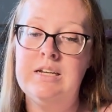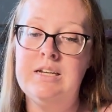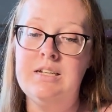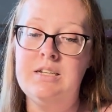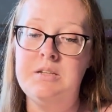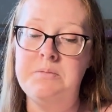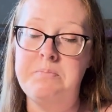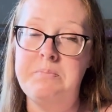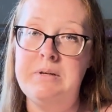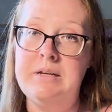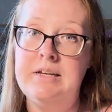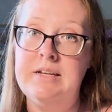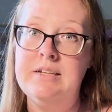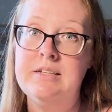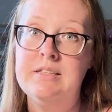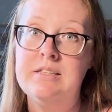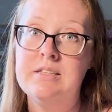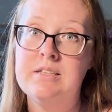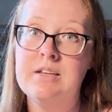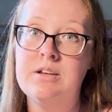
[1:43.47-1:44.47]
It
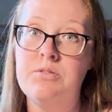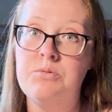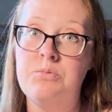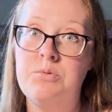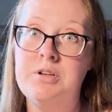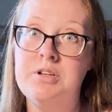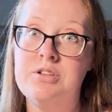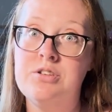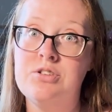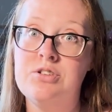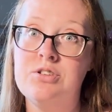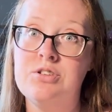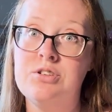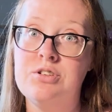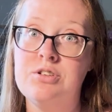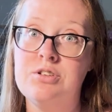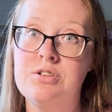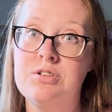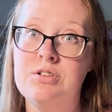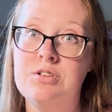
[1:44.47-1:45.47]
depends on
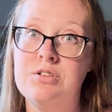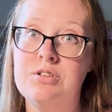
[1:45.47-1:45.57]
which